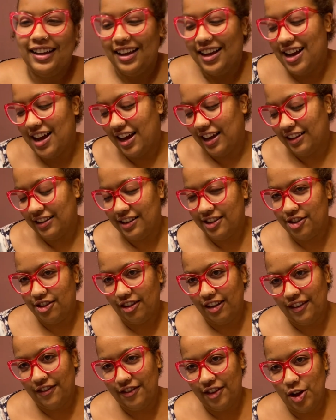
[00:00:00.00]
I
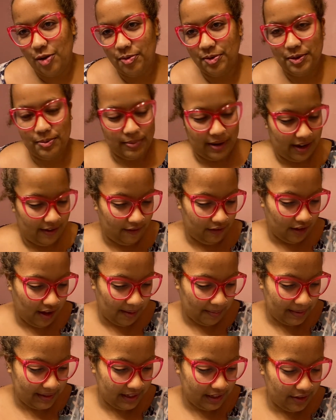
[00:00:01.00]
literally filmed my
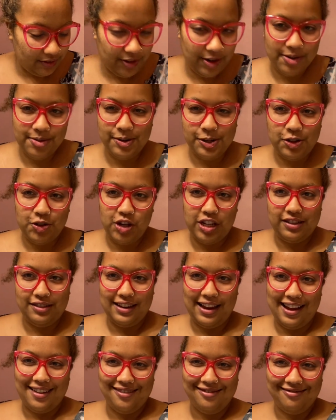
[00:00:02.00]
Vlogmas intro just
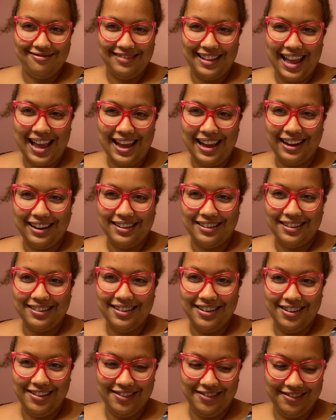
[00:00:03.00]
now at
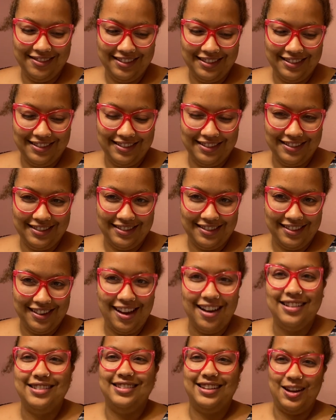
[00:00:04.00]
noon
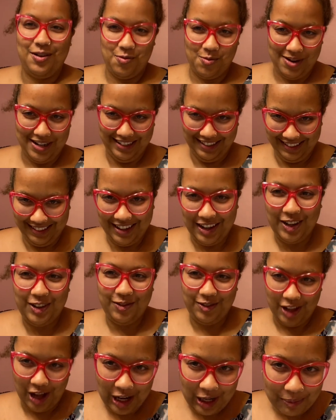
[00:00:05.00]
on day one of
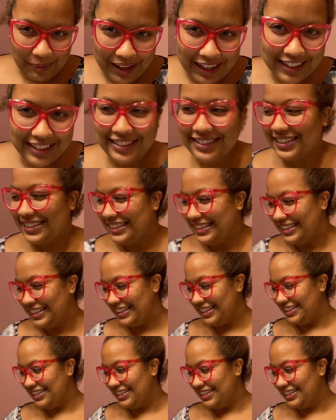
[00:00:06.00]
Vlogmas.